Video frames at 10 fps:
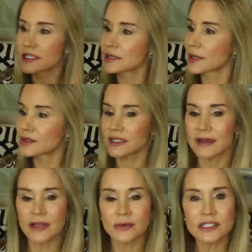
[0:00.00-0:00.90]
is the most
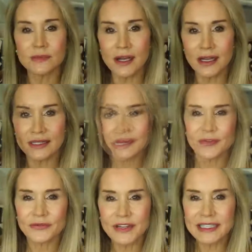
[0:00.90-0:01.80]
loving
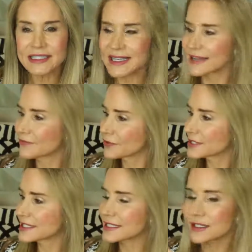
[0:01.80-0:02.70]
response. Friends, at
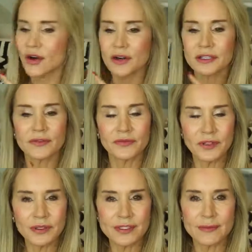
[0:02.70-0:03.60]
first this card
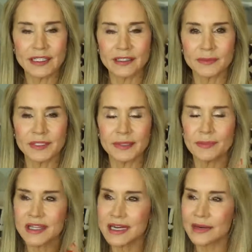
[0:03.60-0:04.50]
confused me a little bit,
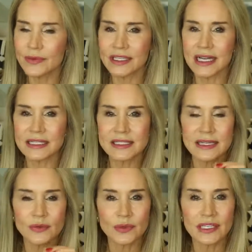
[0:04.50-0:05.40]
but then I realized
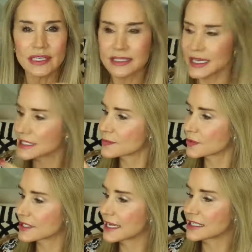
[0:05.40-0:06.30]
that it really does
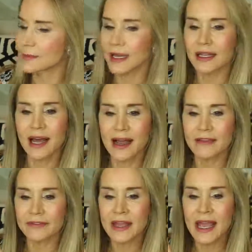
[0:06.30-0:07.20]
pertain to my
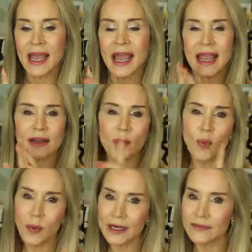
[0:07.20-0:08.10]
life. And
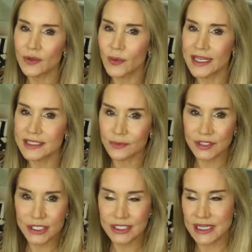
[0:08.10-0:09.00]
one of the ways in
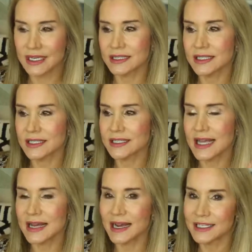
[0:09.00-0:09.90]
which it does is
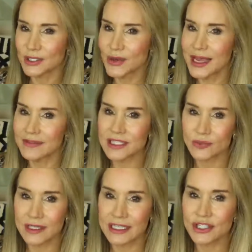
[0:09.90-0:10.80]
that I do have
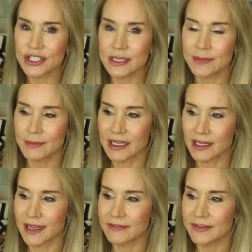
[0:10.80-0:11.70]
this relationship in my
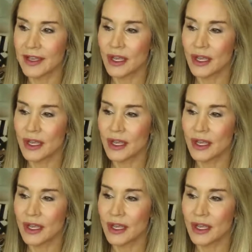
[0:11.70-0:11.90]
life